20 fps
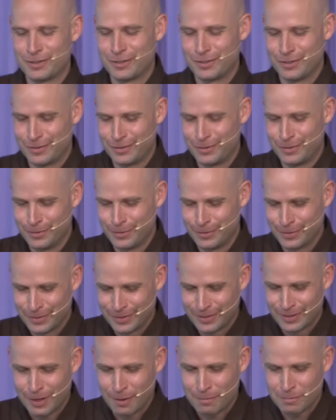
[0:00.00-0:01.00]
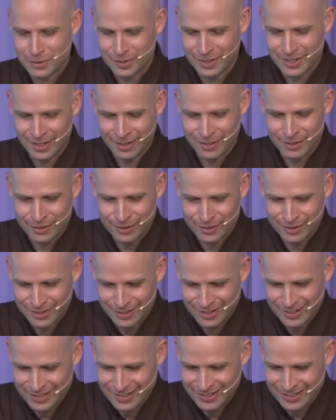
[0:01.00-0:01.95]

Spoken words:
to come together